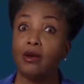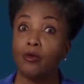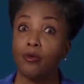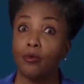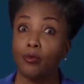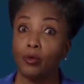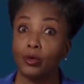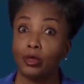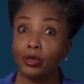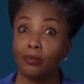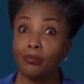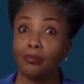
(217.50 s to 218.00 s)

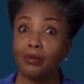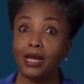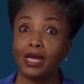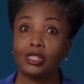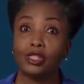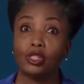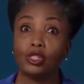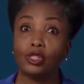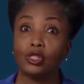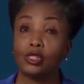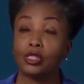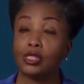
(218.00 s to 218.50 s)
with
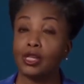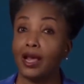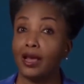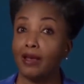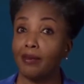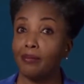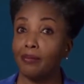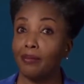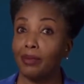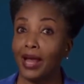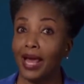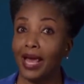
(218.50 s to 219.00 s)
measures
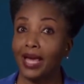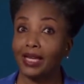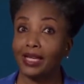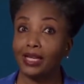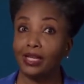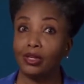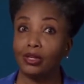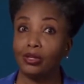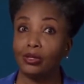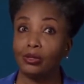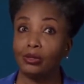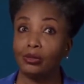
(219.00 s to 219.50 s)
like black
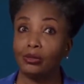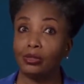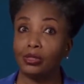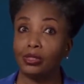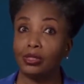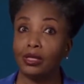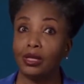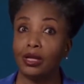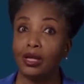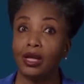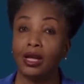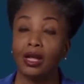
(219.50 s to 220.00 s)
codes,
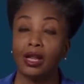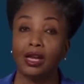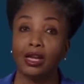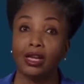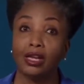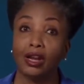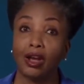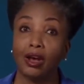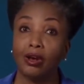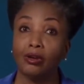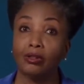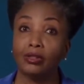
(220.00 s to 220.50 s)

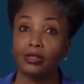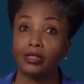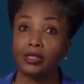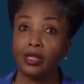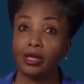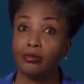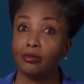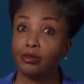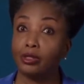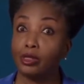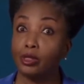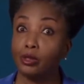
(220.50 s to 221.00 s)
laws
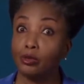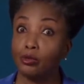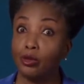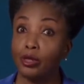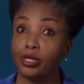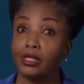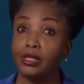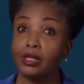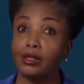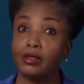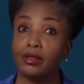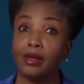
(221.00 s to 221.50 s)
that
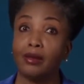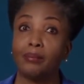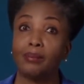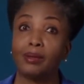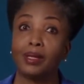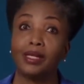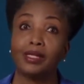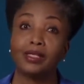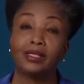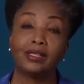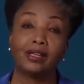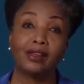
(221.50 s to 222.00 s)
restricted the
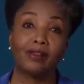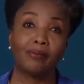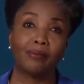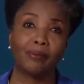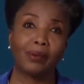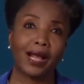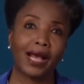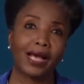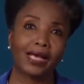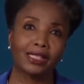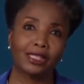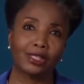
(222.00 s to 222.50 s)
ability of
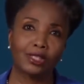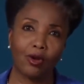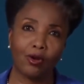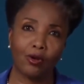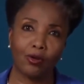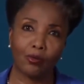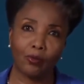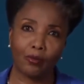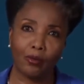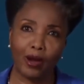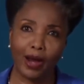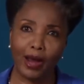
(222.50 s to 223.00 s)
blacks to
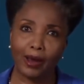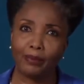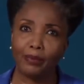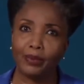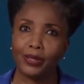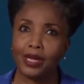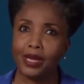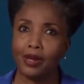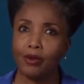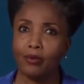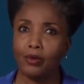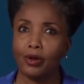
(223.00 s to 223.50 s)
own
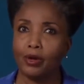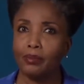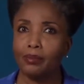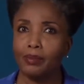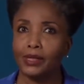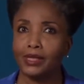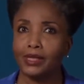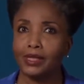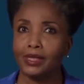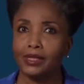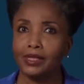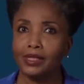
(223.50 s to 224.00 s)
property and run
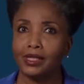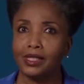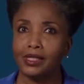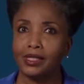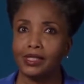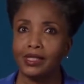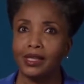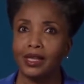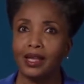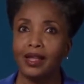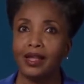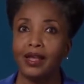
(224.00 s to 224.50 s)

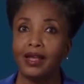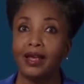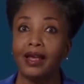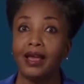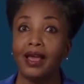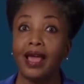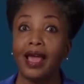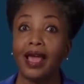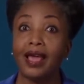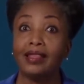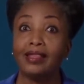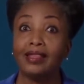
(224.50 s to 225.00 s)
businesses,
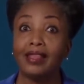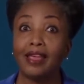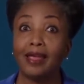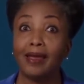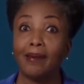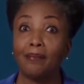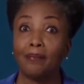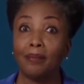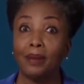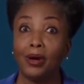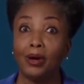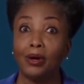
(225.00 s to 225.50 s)
and they
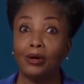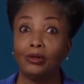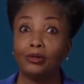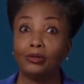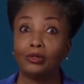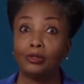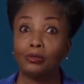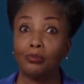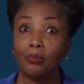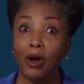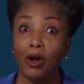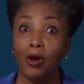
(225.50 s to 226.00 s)

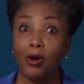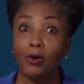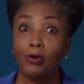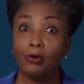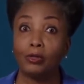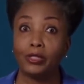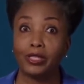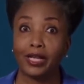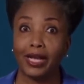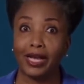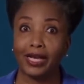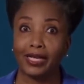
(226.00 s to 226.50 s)
imposed poll
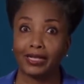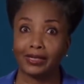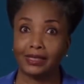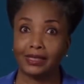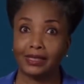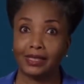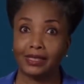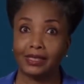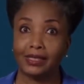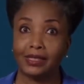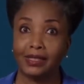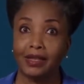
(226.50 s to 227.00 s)

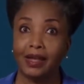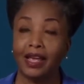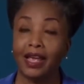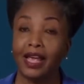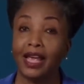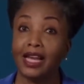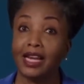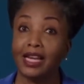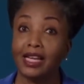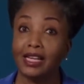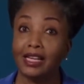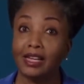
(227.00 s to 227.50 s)
taxes
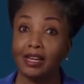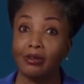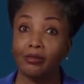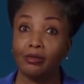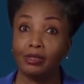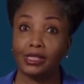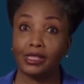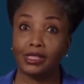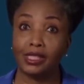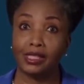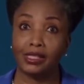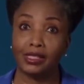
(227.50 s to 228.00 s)
and
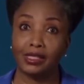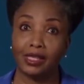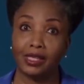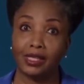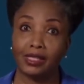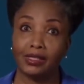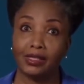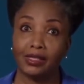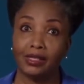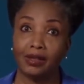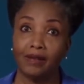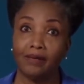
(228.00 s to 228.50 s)
literacy
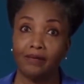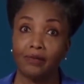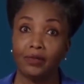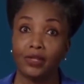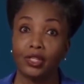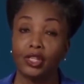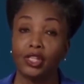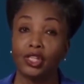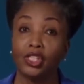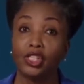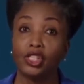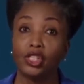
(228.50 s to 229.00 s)
tests
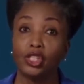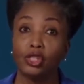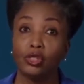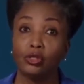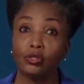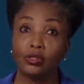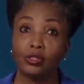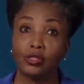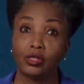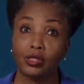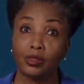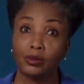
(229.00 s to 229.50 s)

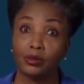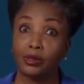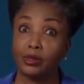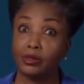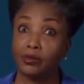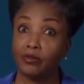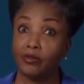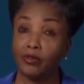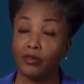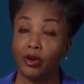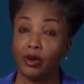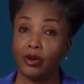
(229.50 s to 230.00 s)
used to
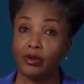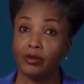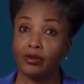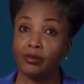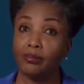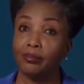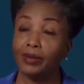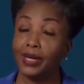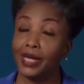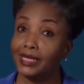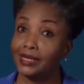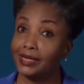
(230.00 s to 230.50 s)
subvert
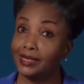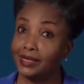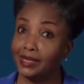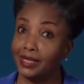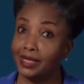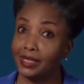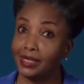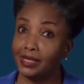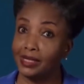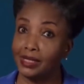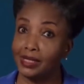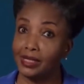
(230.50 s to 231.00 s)
black
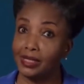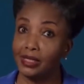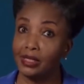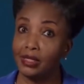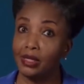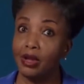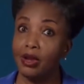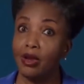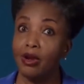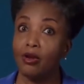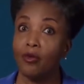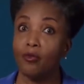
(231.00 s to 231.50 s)
citizens'
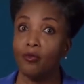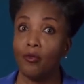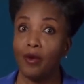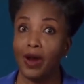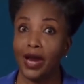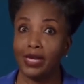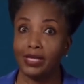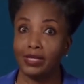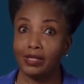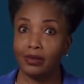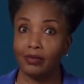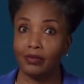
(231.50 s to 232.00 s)

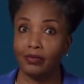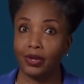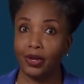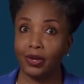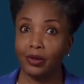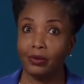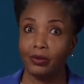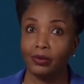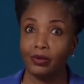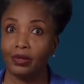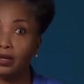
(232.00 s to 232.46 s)
right to vote.